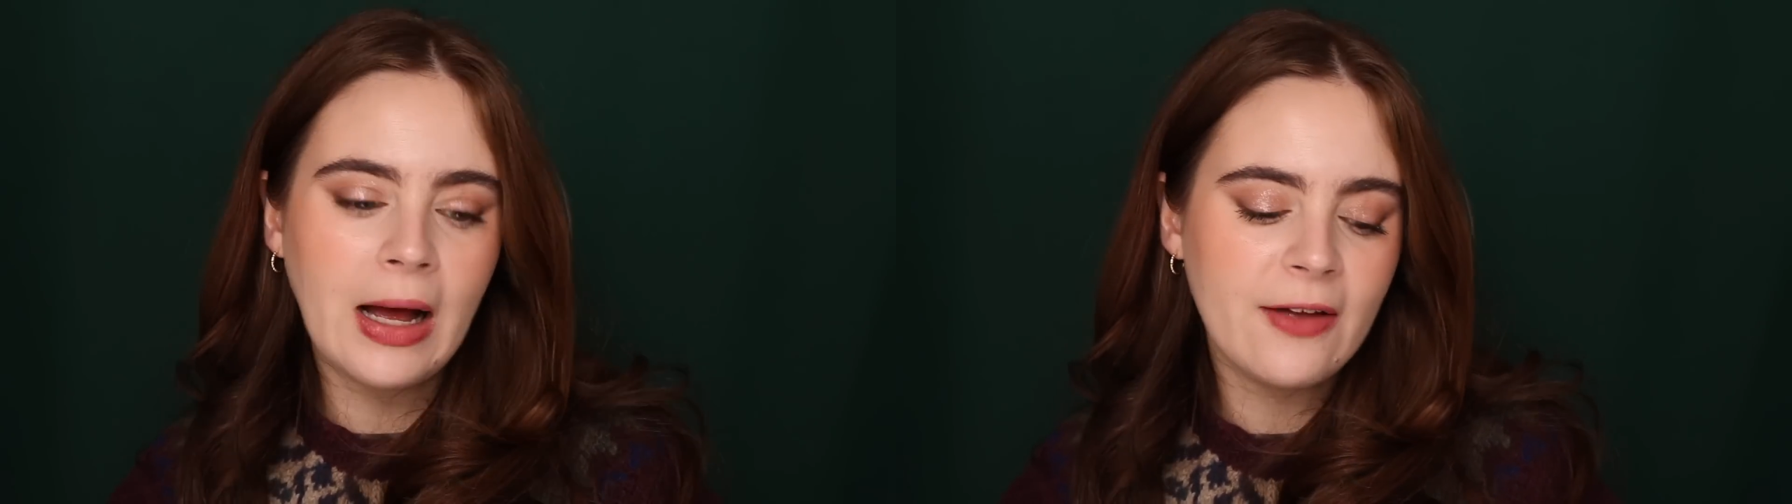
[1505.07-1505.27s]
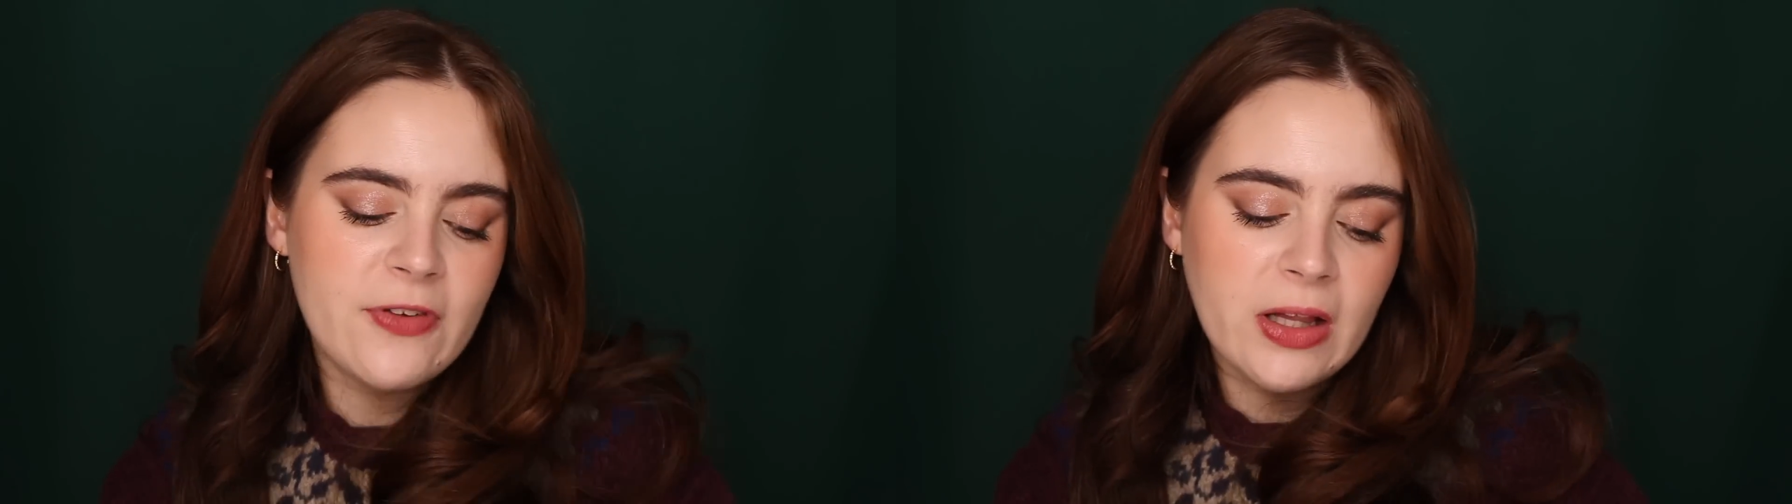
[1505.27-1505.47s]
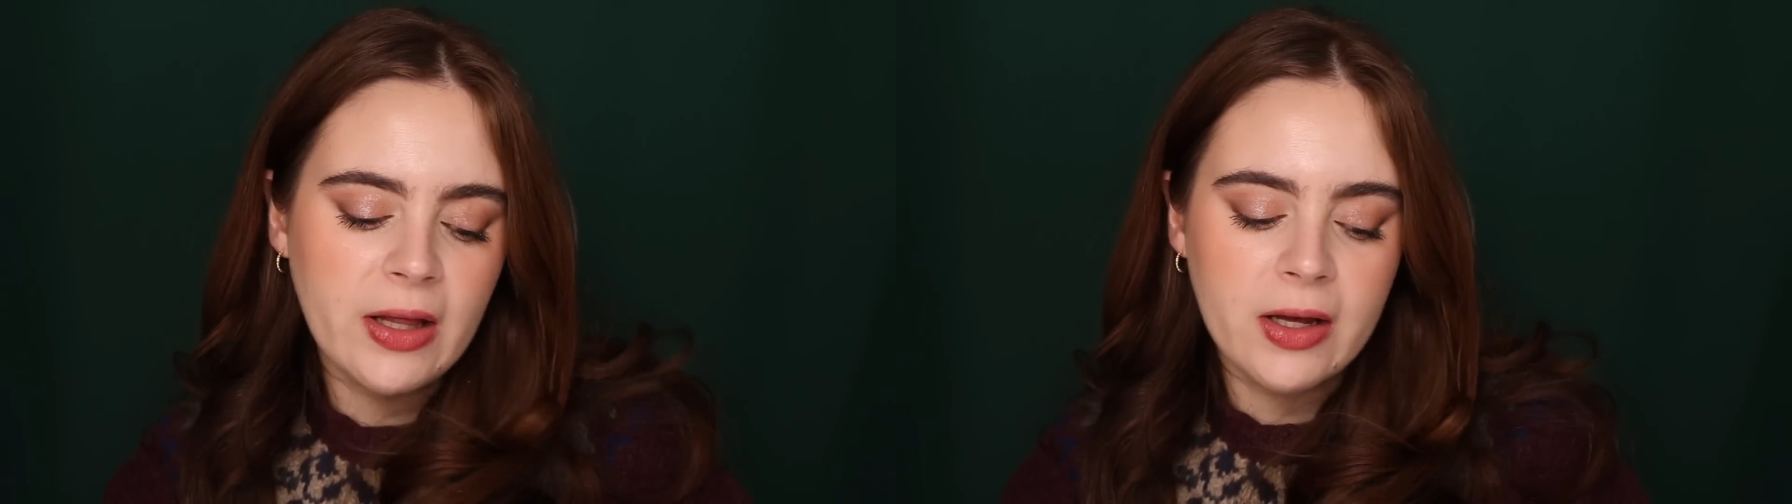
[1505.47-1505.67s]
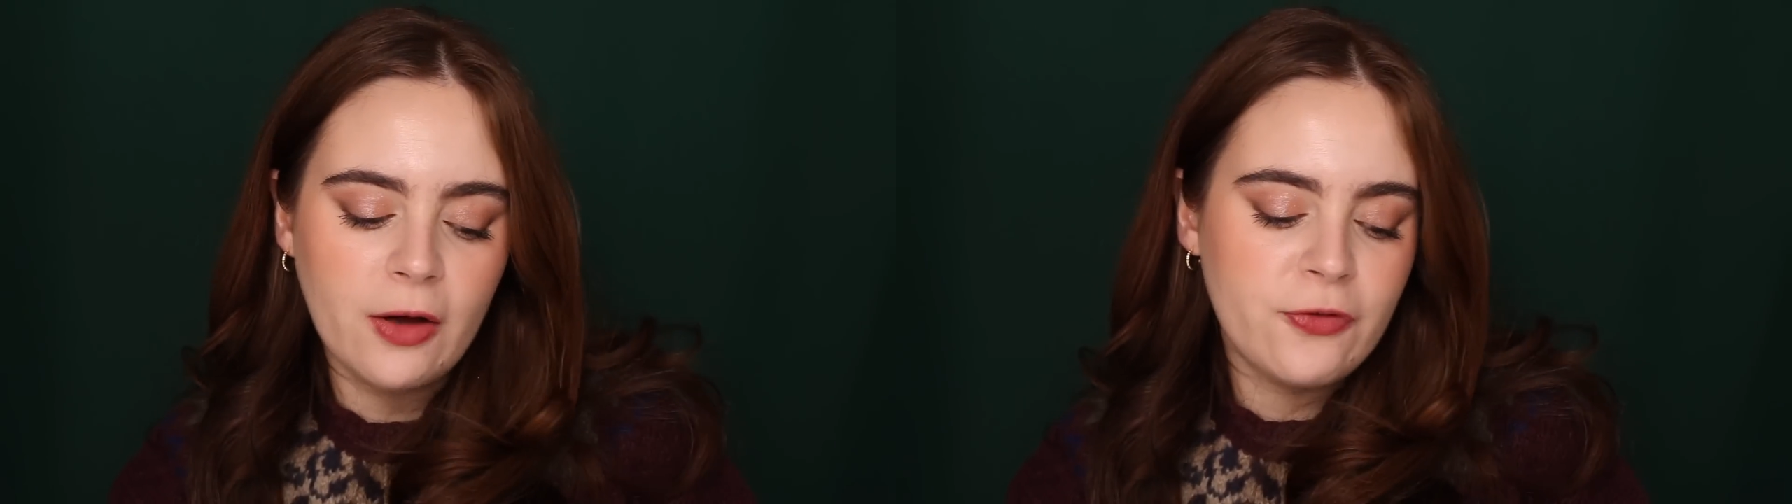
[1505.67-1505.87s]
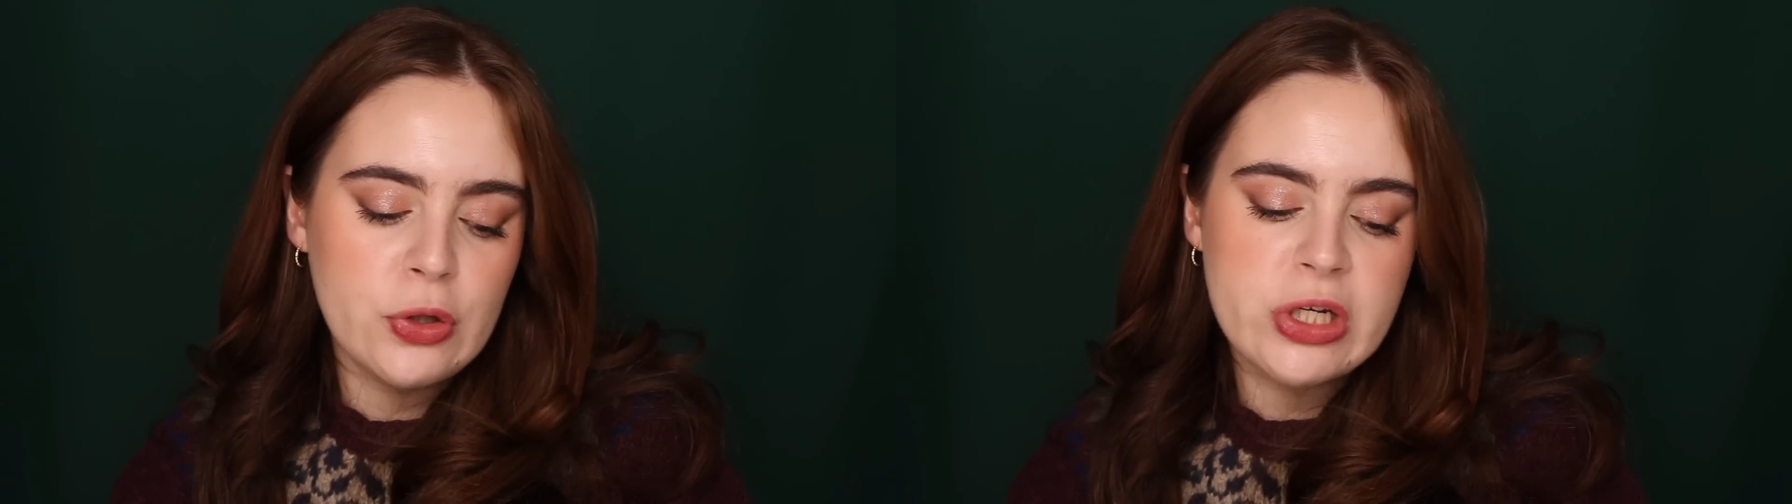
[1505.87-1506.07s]
I feel like
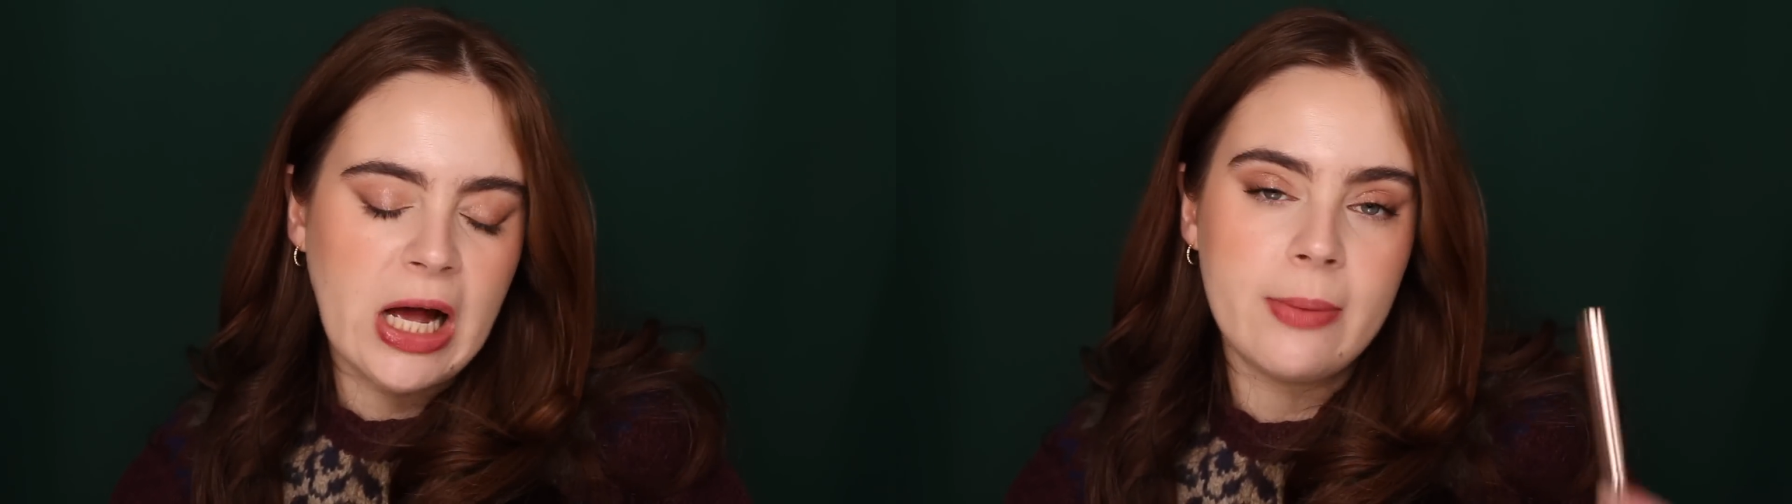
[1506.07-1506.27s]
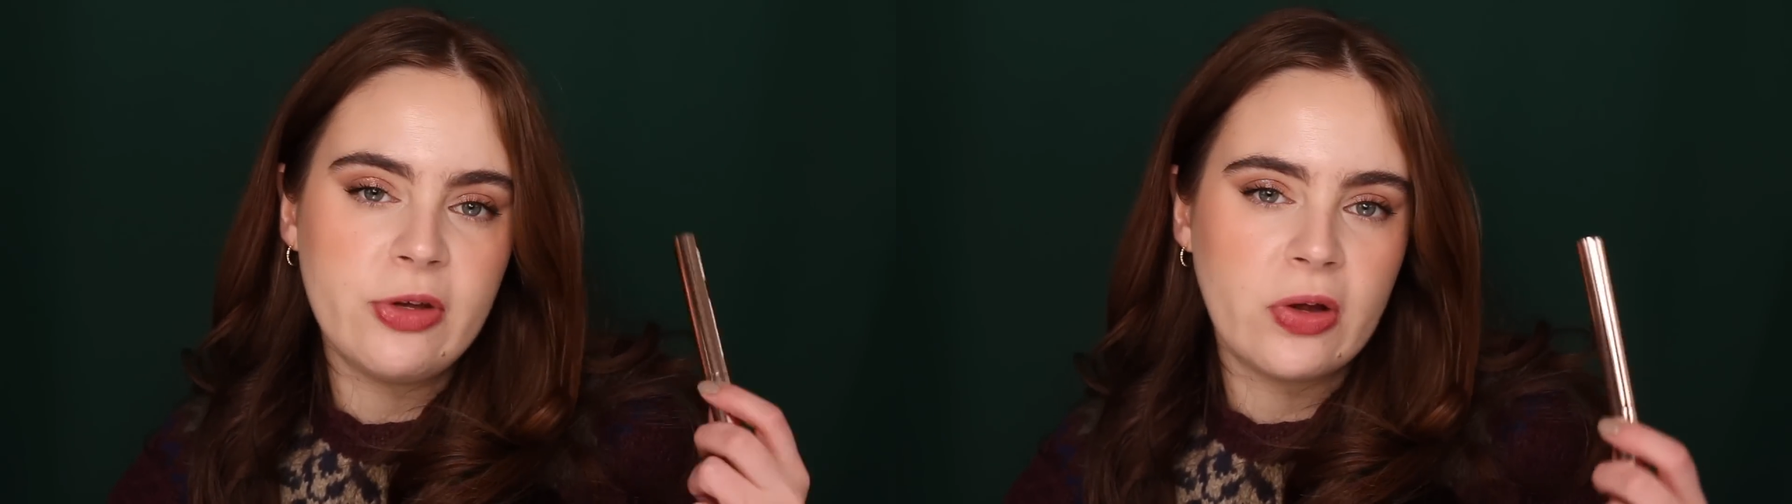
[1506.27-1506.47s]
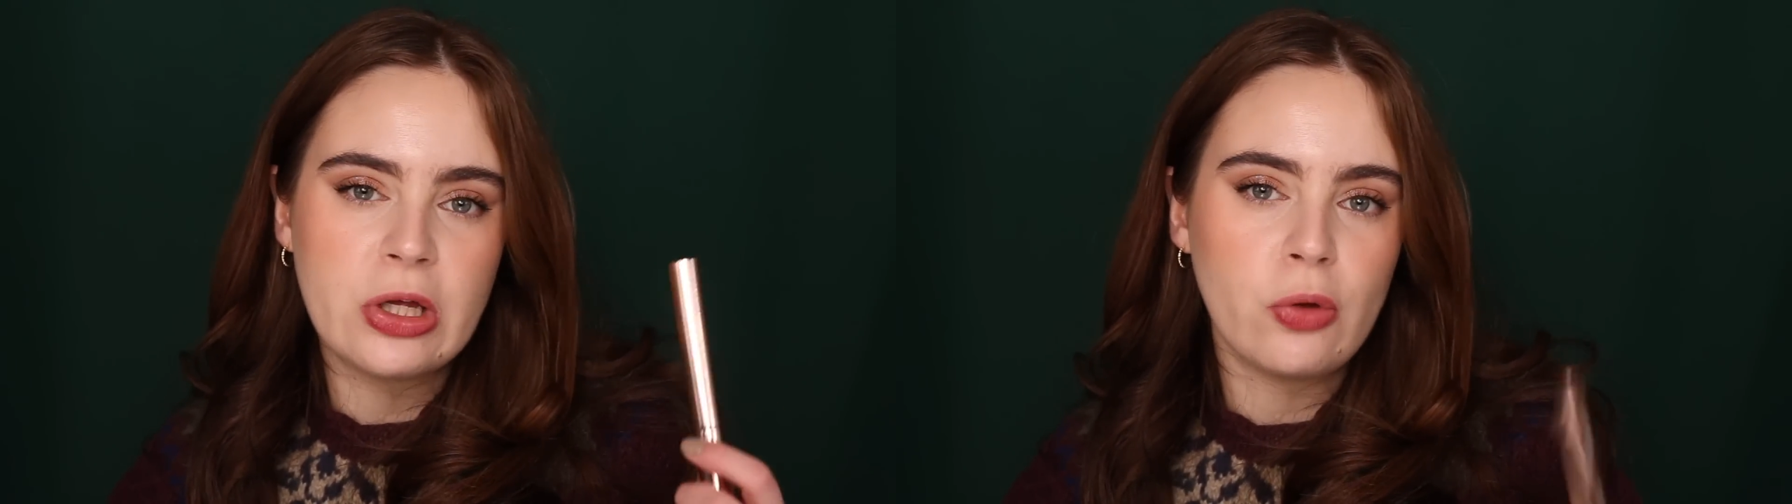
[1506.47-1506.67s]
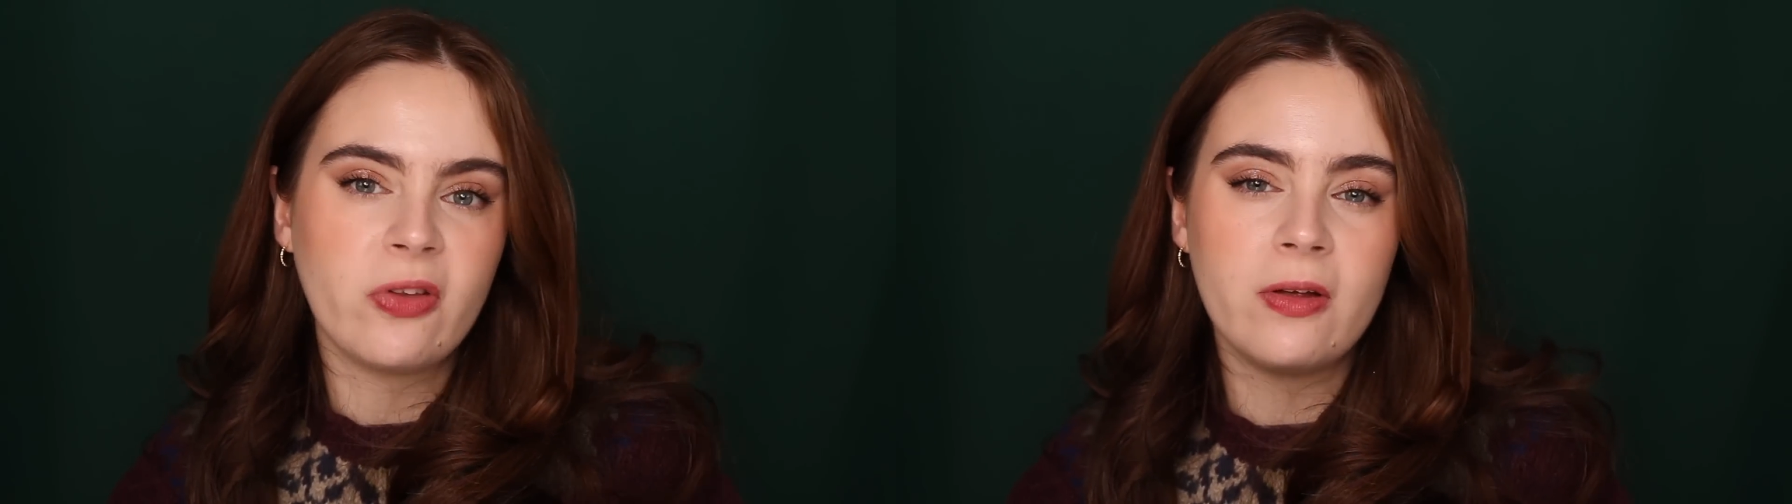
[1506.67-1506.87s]
a few times you can use